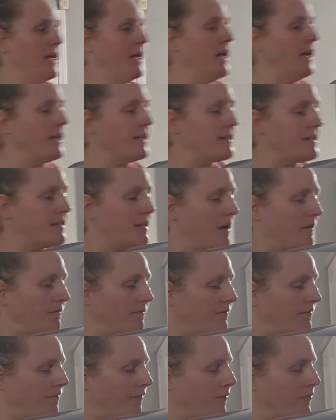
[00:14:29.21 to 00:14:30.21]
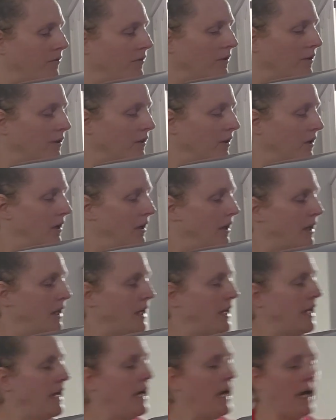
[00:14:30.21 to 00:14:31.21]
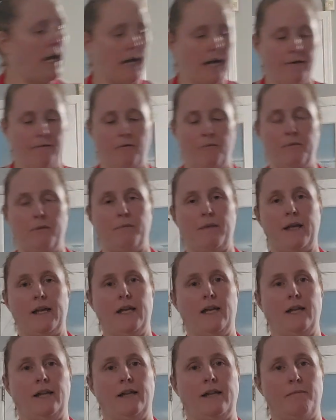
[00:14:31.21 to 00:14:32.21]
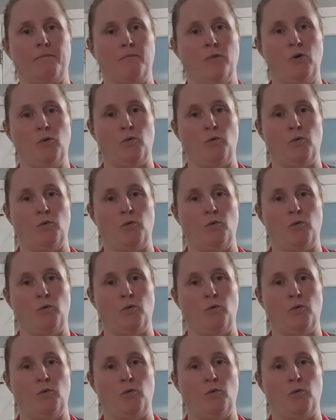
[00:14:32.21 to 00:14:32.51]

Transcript: except for I will be making them